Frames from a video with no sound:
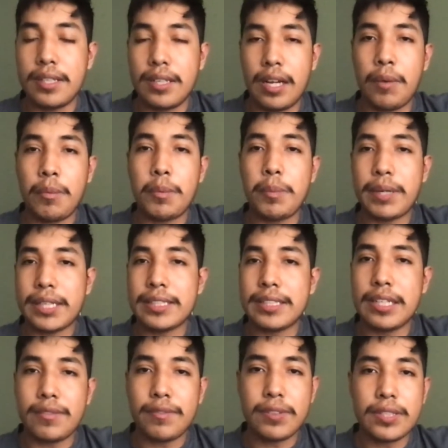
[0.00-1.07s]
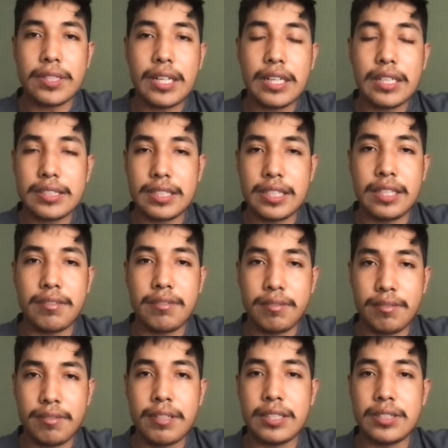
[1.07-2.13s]
I will break it down for you guys and
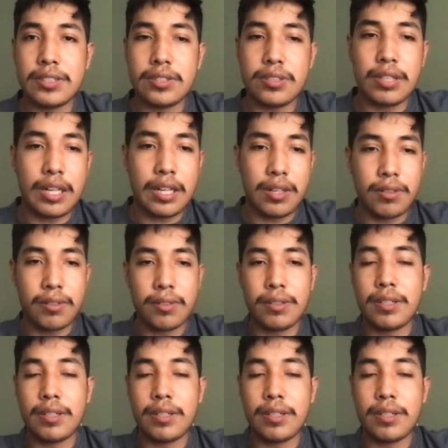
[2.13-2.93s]
let you know how